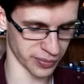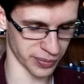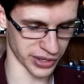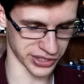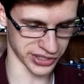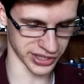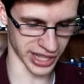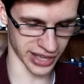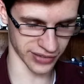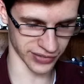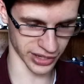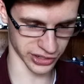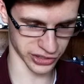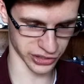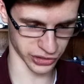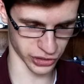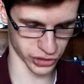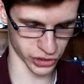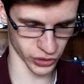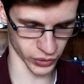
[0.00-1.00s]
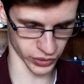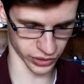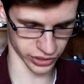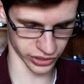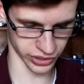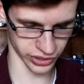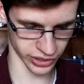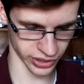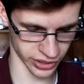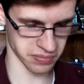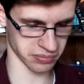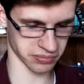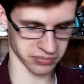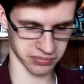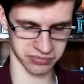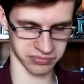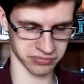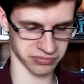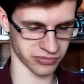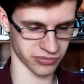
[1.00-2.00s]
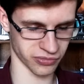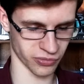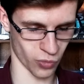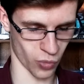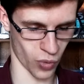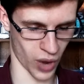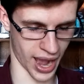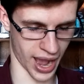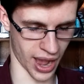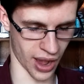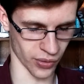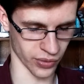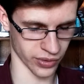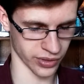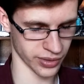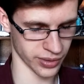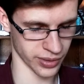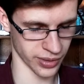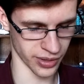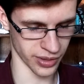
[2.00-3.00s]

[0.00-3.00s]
Best live action shorts. Wow.